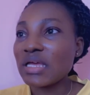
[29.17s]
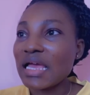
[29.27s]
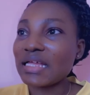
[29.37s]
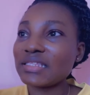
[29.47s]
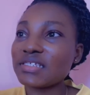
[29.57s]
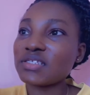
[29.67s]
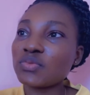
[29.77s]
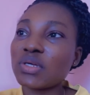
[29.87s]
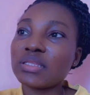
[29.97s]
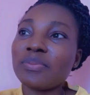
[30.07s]
And this is
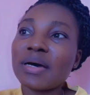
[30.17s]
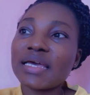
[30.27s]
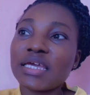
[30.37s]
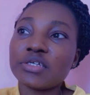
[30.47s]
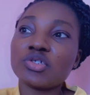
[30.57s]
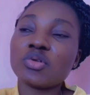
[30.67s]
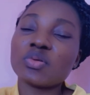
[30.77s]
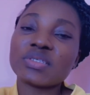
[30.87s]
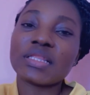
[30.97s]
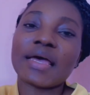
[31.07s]
what the package
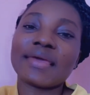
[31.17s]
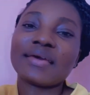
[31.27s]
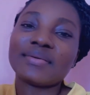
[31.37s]
looks like.